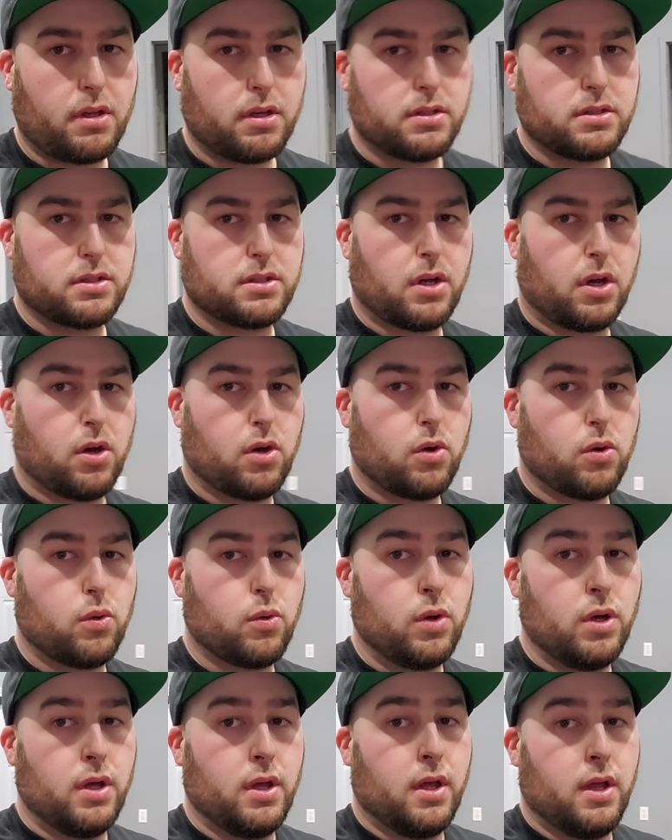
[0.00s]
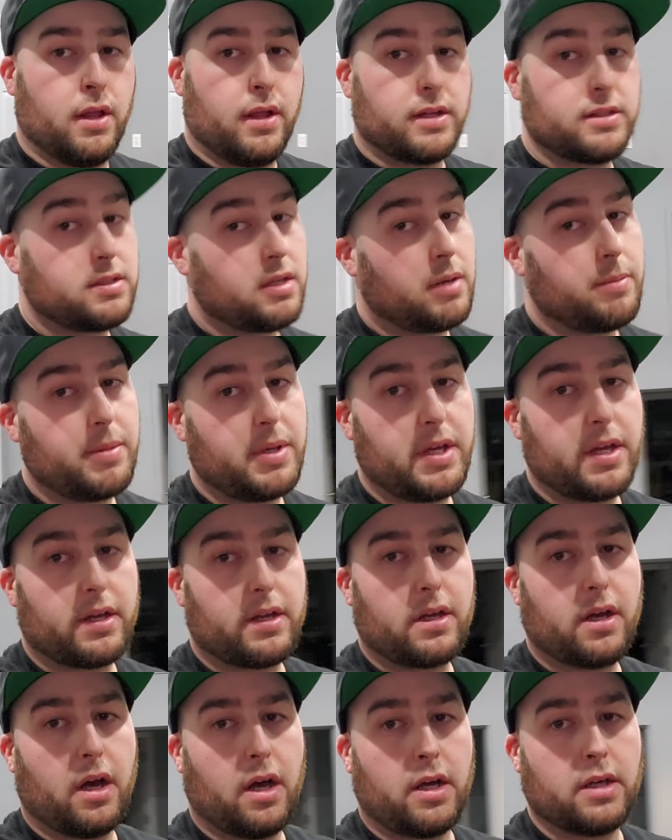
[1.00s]
So that's gonna be
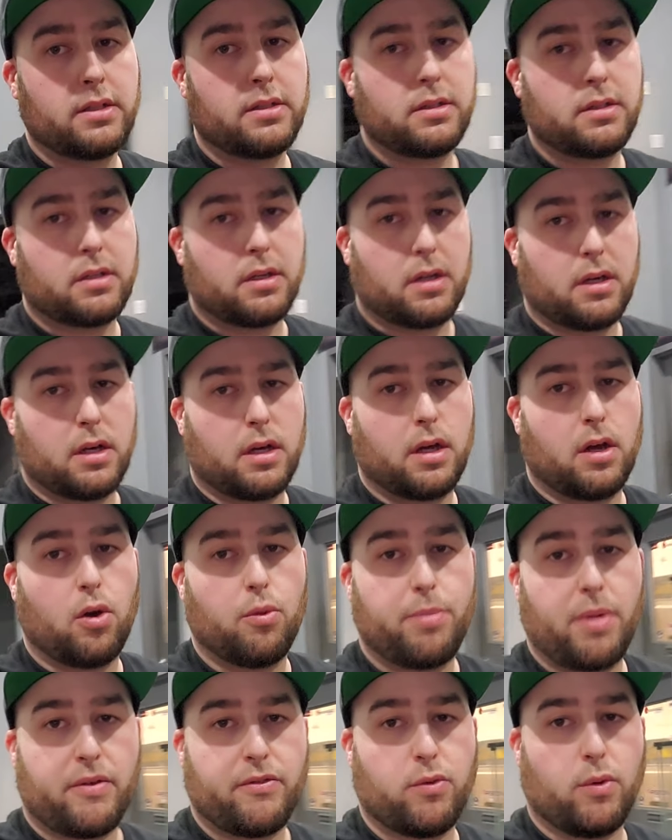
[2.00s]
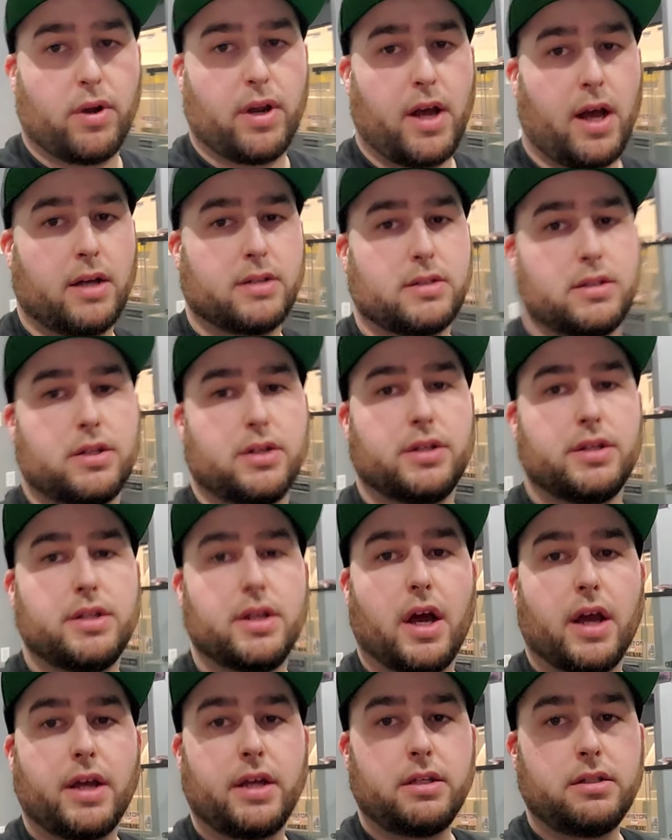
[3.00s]
it, guys. I uh, hope everyone has a good
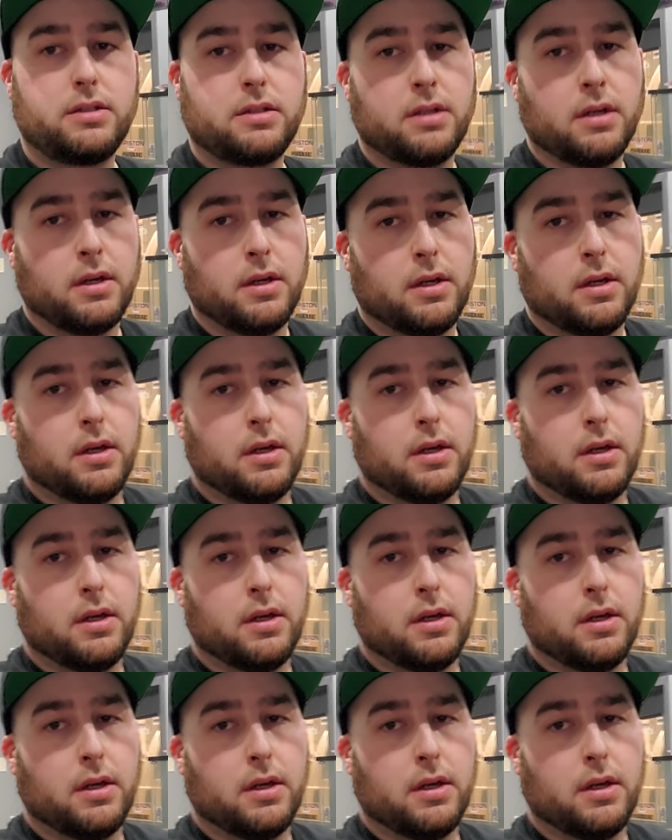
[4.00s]
night,